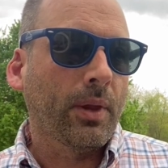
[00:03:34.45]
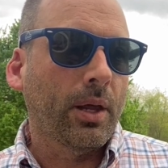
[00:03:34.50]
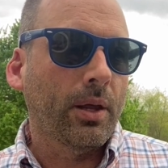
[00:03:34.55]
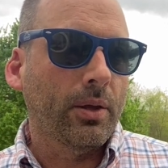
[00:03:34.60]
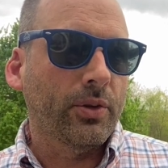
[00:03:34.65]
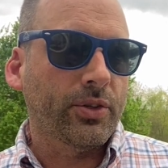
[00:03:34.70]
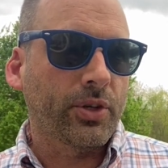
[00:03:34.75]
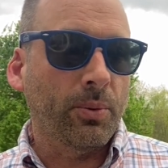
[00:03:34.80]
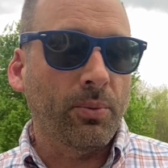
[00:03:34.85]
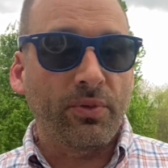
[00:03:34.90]

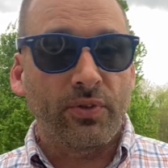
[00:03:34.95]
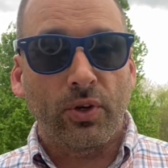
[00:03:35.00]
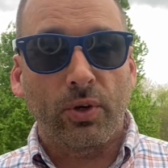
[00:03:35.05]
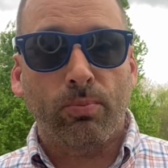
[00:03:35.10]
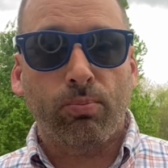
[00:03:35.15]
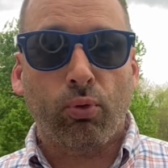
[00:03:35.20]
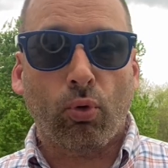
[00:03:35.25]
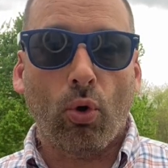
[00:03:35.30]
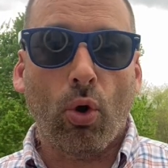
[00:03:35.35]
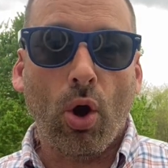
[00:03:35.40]
some of your
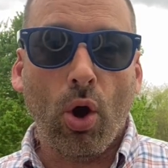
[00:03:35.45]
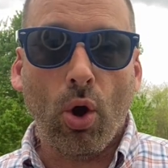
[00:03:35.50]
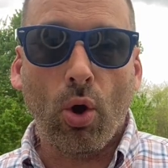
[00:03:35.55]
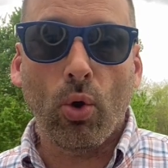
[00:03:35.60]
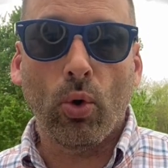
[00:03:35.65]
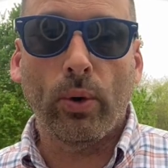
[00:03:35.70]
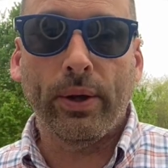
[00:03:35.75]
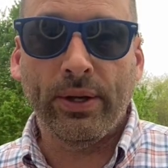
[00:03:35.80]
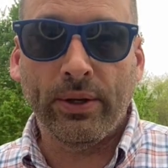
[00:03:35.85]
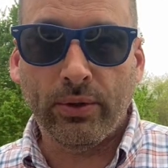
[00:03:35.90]

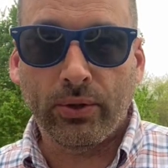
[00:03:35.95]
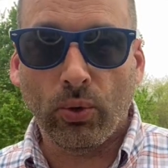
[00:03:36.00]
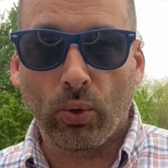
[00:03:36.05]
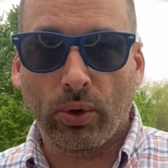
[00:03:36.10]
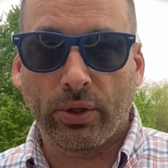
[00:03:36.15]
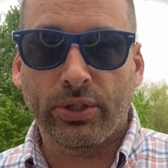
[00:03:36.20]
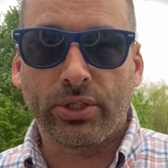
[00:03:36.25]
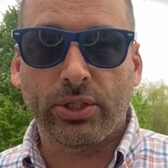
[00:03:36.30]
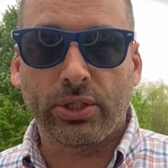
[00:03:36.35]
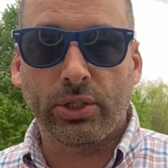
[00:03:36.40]
pro
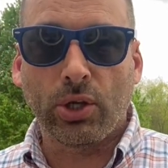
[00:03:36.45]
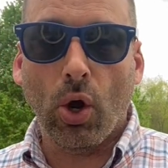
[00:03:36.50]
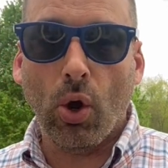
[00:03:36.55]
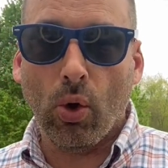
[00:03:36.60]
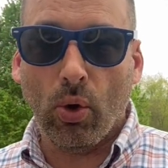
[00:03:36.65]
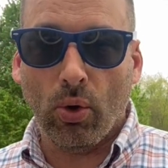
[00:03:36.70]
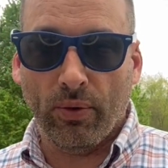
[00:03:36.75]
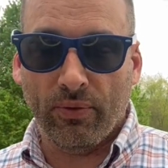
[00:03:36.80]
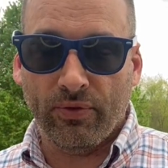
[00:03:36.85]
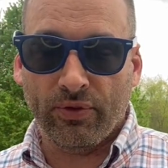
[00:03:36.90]
indoor
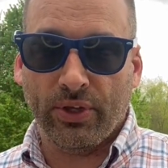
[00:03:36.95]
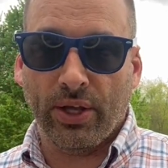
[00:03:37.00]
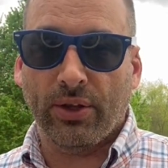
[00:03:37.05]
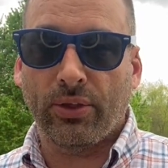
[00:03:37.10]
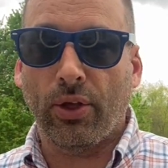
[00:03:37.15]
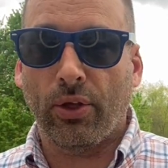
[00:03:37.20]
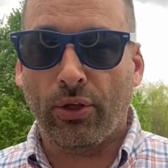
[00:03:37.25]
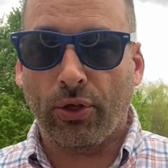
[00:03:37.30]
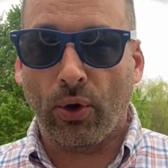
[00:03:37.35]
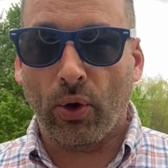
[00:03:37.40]
stoves, like
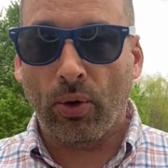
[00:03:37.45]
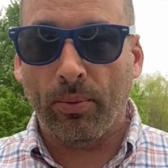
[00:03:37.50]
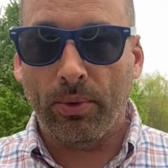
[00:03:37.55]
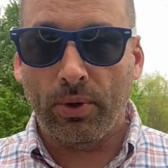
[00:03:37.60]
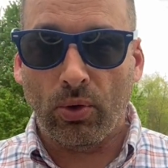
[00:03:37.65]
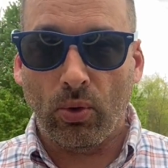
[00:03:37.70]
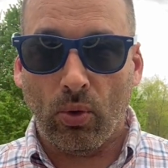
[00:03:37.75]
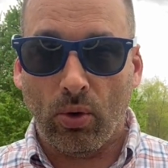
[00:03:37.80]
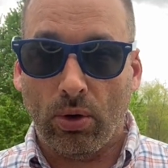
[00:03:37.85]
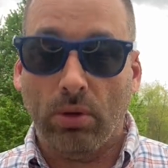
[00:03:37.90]
the
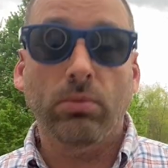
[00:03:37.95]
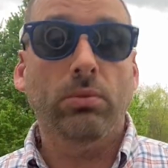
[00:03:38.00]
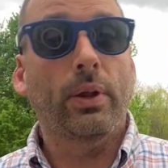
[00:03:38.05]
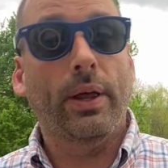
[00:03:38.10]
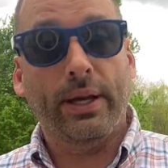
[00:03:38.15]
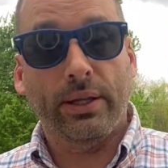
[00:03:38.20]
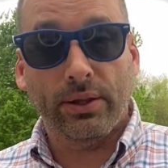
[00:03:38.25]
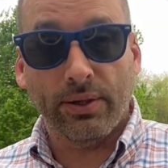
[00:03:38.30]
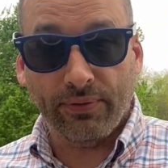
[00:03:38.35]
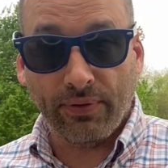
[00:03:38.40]
Thermador,
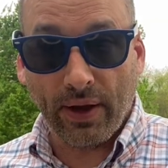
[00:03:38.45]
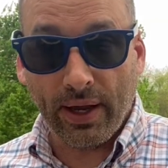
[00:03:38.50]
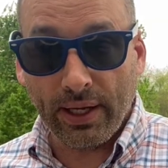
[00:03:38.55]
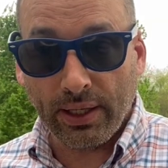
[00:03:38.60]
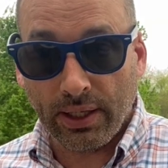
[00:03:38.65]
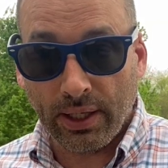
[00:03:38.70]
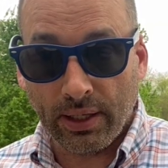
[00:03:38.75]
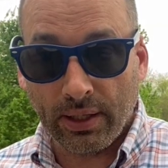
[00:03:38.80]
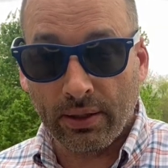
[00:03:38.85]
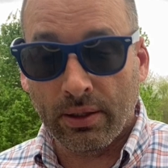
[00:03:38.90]
like the
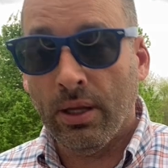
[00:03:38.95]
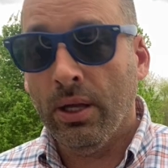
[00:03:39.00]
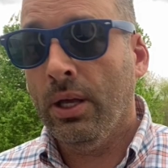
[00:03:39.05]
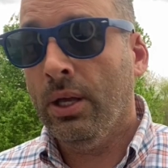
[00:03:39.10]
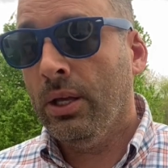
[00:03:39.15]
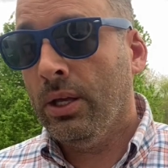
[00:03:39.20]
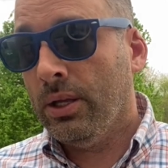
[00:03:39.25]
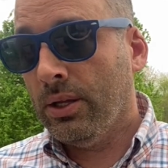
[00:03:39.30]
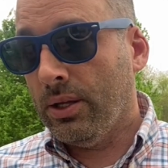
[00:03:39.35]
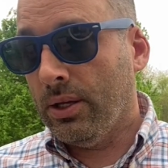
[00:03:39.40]
Viking,
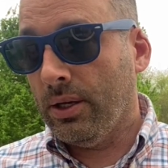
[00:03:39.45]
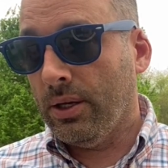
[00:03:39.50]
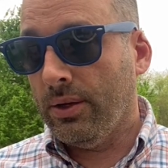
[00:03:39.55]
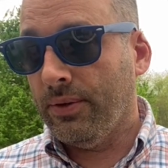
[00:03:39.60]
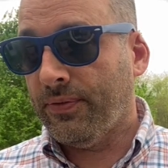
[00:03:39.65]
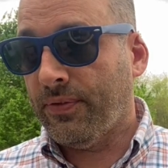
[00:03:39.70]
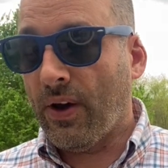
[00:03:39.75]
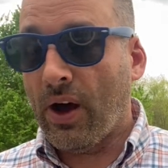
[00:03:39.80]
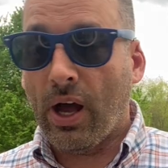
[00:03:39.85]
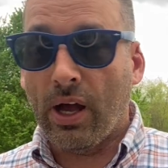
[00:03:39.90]
the
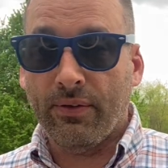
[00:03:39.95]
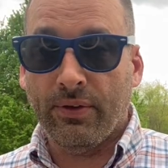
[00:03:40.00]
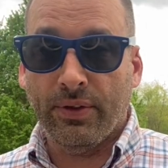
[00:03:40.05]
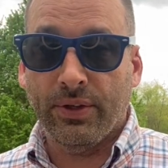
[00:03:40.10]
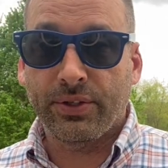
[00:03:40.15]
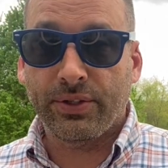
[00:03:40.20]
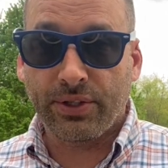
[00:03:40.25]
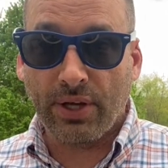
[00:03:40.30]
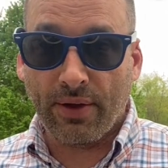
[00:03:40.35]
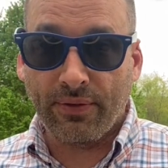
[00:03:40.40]
5 and the
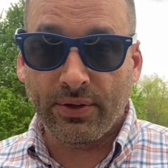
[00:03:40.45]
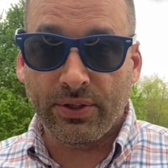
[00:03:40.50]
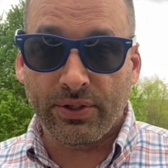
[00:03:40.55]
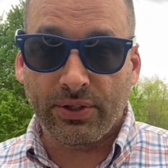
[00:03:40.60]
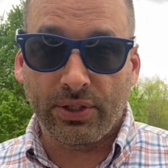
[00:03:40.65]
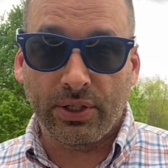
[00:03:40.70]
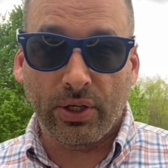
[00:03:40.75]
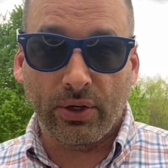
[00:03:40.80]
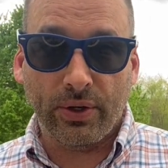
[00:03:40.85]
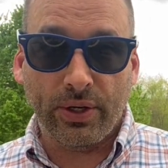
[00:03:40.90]
7
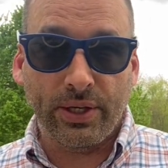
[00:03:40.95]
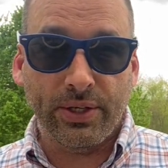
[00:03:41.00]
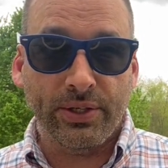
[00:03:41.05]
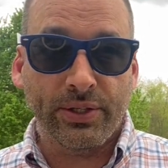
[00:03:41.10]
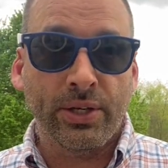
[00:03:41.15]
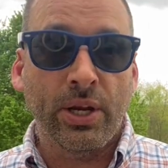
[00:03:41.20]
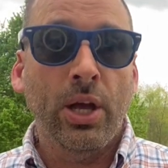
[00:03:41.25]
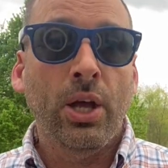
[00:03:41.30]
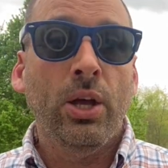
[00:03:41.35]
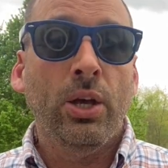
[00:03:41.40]

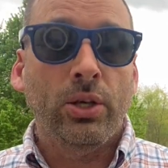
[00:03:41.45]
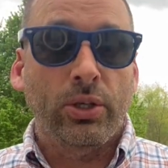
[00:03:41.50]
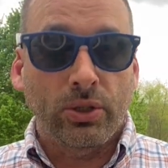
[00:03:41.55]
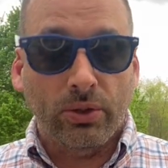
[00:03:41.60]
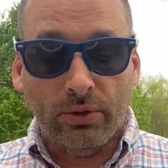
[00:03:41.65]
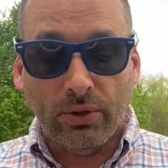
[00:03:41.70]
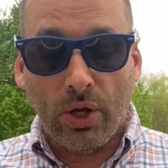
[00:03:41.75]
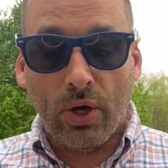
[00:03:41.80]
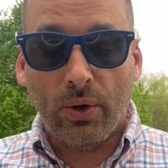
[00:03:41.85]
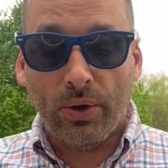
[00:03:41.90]
series,
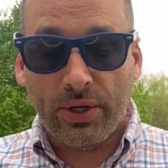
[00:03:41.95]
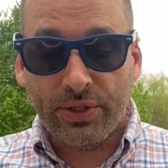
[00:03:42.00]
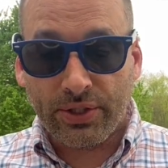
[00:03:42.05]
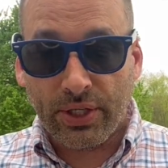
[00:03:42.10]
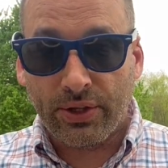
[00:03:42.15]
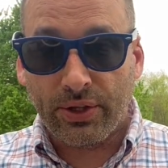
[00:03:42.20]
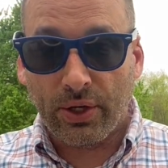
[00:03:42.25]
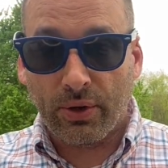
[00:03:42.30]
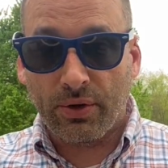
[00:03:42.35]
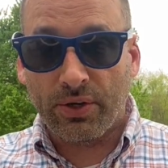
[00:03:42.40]
you'll notice
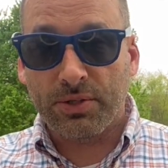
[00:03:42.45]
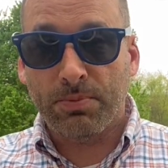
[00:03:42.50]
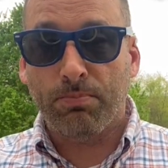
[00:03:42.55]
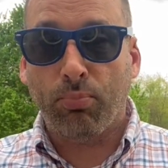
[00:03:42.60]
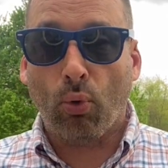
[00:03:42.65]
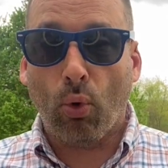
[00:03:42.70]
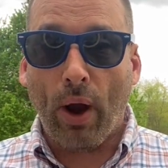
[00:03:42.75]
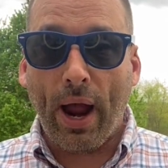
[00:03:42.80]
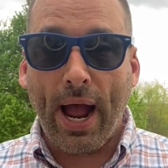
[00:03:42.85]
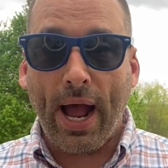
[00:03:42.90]
that there is
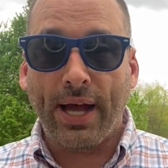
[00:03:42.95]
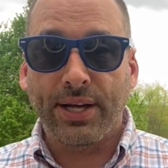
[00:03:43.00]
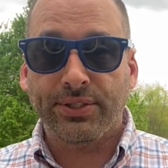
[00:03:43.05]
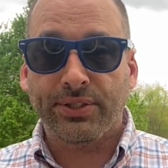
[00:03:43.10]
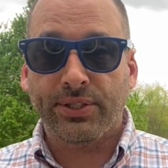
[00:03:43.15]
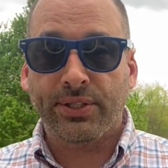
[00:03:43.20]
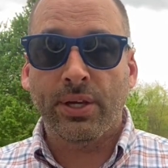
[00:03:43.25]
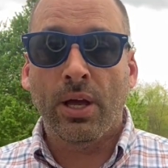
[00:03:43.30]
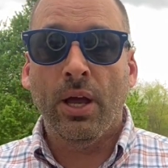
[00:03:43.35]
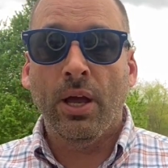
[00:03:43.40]

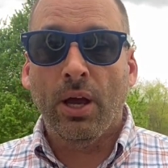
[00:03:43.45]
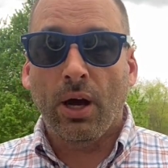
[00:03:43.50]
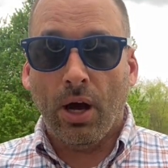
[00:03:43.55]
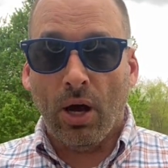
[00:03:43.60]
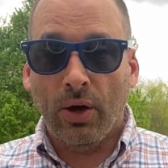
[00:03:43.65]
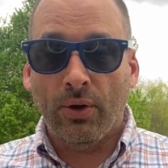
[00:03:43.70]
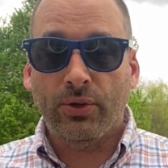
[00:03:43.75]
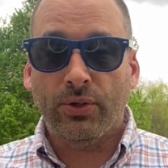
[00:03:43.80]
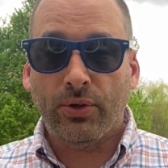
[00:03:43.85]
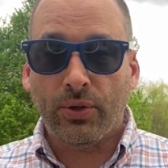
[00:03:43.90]
brass
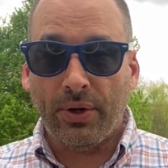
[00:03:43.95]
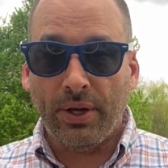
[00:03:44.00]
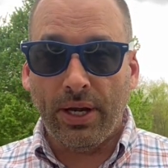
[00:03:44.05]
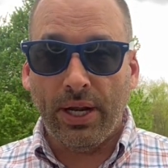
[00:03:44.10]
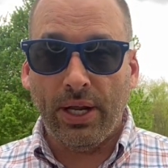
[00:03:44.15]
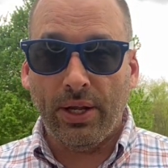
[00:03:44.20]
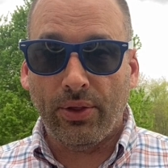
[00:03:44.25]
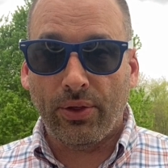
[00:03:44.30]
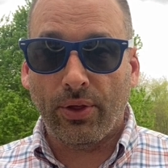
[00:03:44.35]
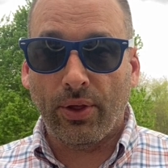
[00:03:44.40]

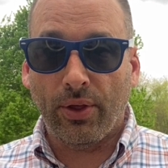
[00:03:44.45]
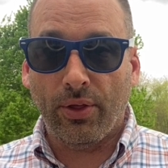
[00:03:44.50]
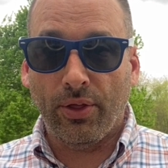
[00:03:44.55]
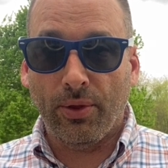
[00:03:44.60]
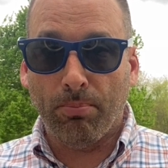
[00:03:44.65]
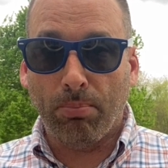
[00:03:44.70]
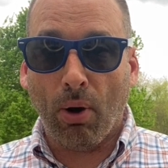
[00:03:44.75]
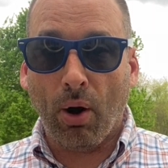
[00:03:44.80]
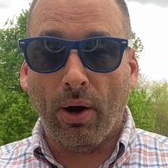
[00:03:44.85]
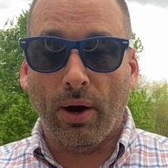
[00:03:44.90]
underneath the
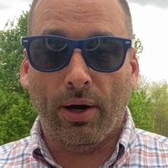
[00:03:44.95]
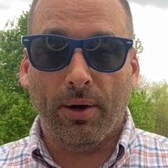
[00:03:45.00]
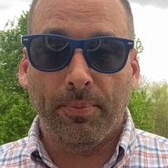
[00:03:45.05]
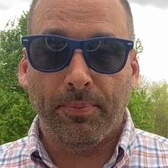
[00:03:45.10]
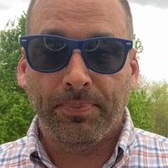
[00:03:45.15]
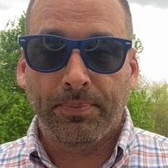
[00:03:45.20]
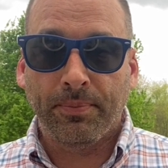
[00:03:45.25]
burner